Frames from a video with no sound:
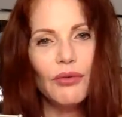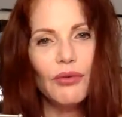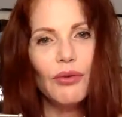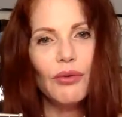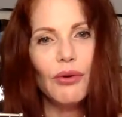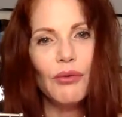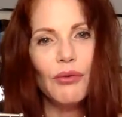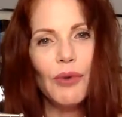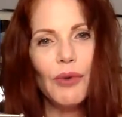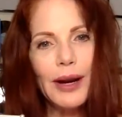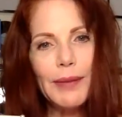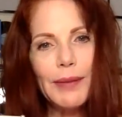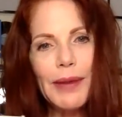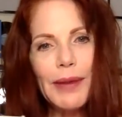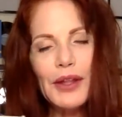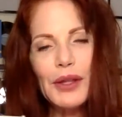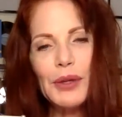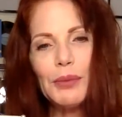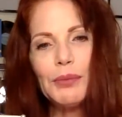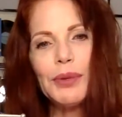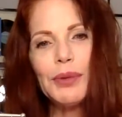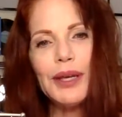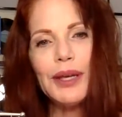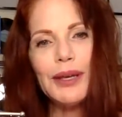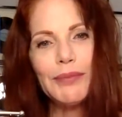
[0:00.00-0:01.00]
what about
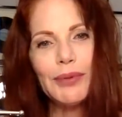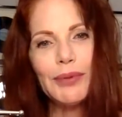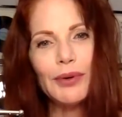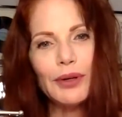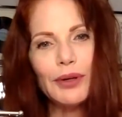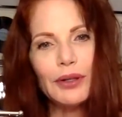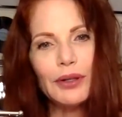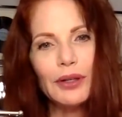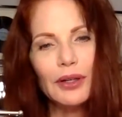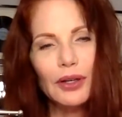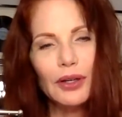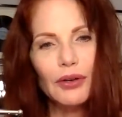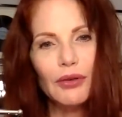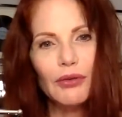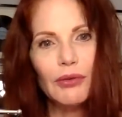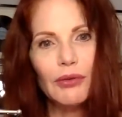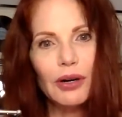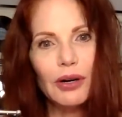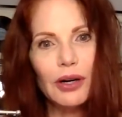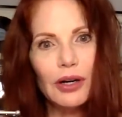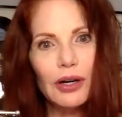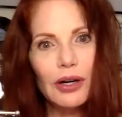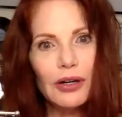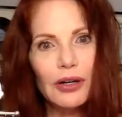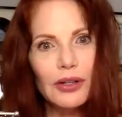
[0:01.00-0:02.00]
the people who
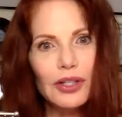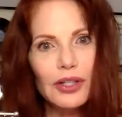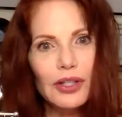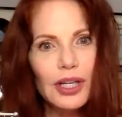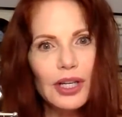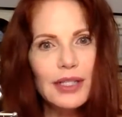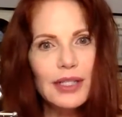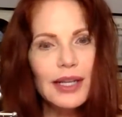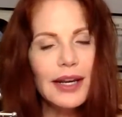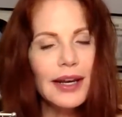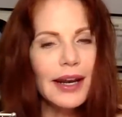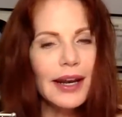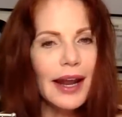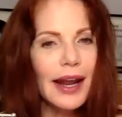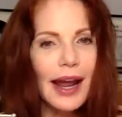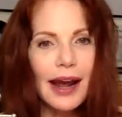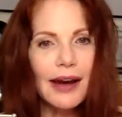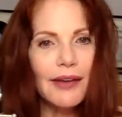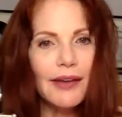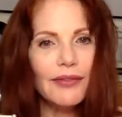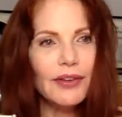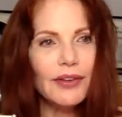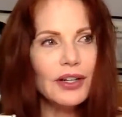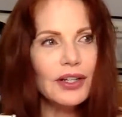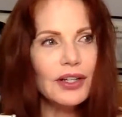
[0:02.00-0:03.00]
were just an
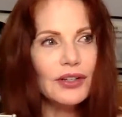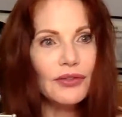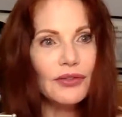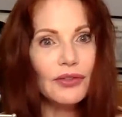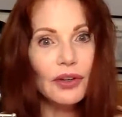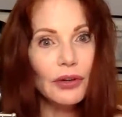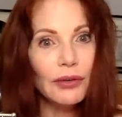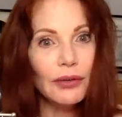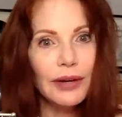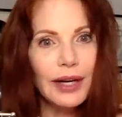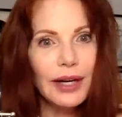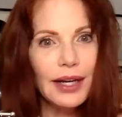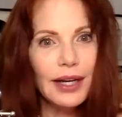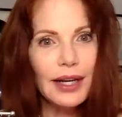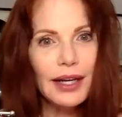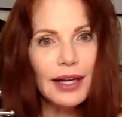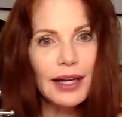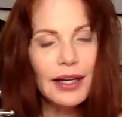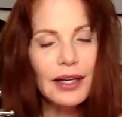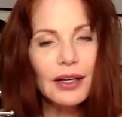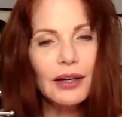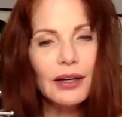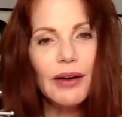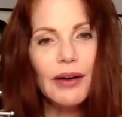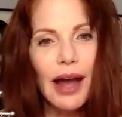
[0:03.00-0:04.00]
average
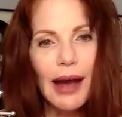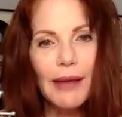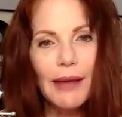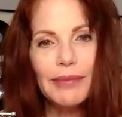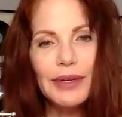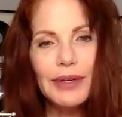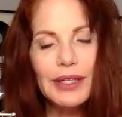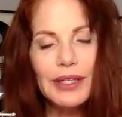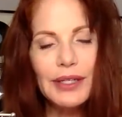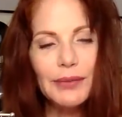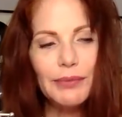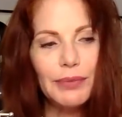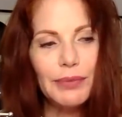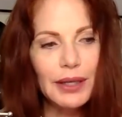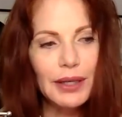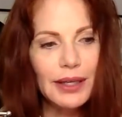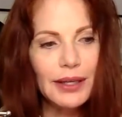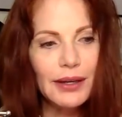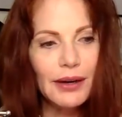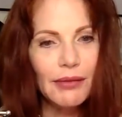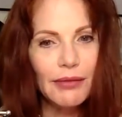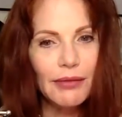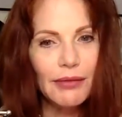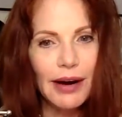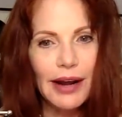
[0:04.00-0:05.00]
Floridian who happened to
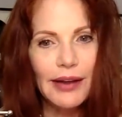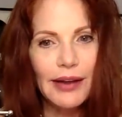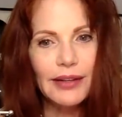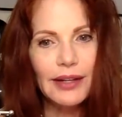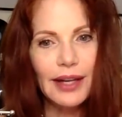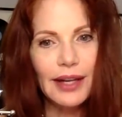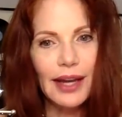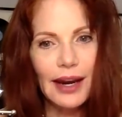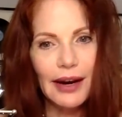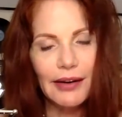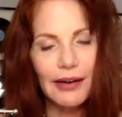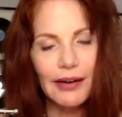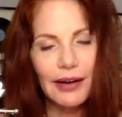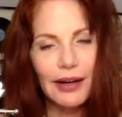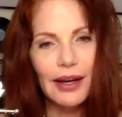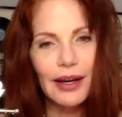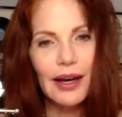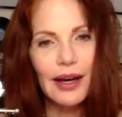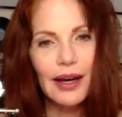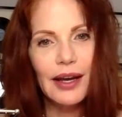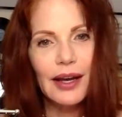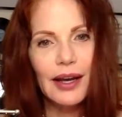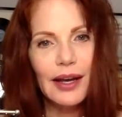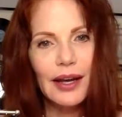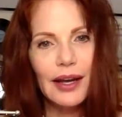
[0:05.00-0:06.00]
be around the
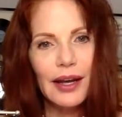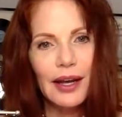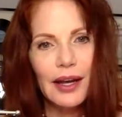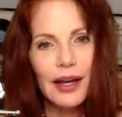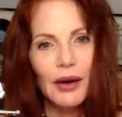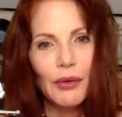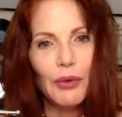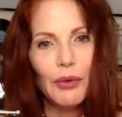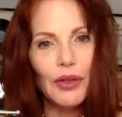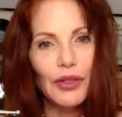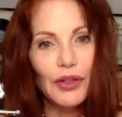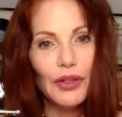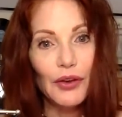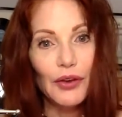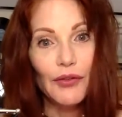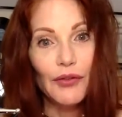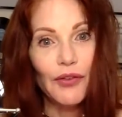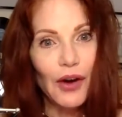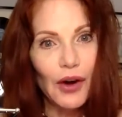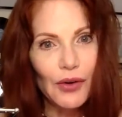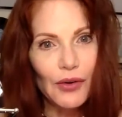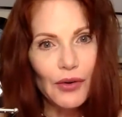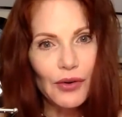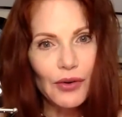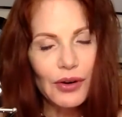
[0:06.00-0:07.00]
area with their
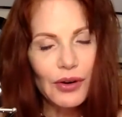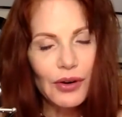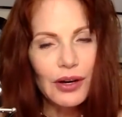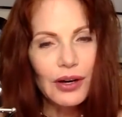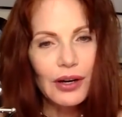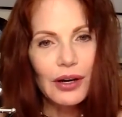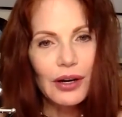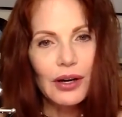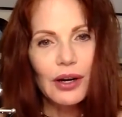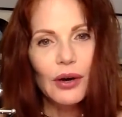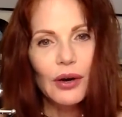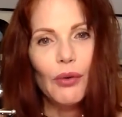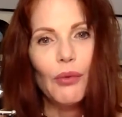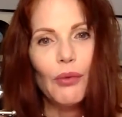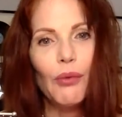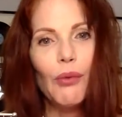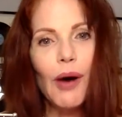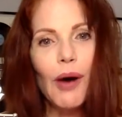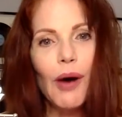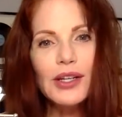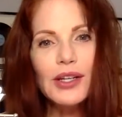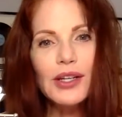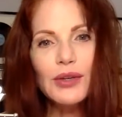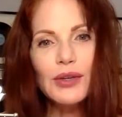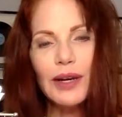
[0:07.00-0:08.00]
phone?
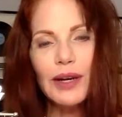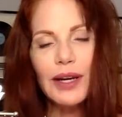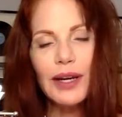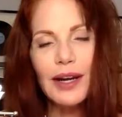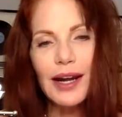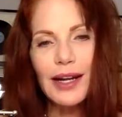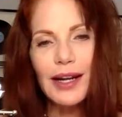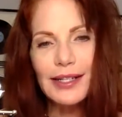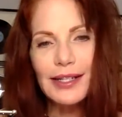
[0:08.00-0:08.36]
Why do we not